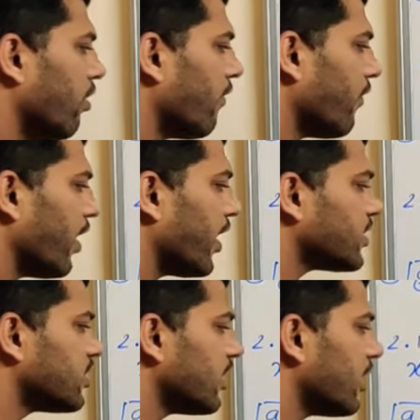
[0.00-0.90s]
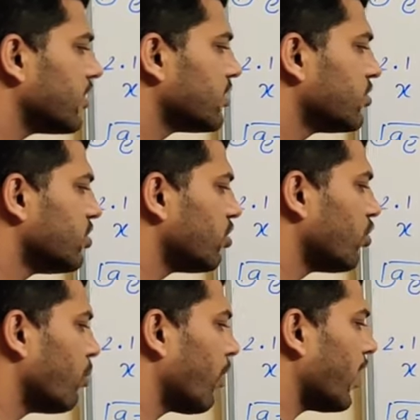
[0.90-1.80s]
of h is
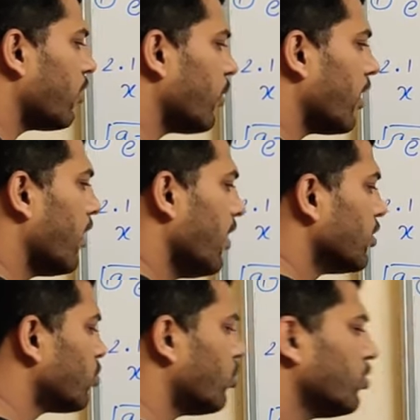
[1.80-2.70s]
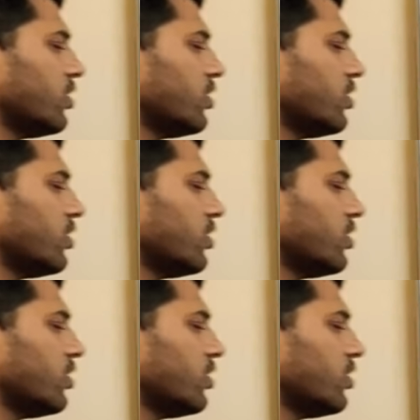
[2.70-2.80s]
0.1. So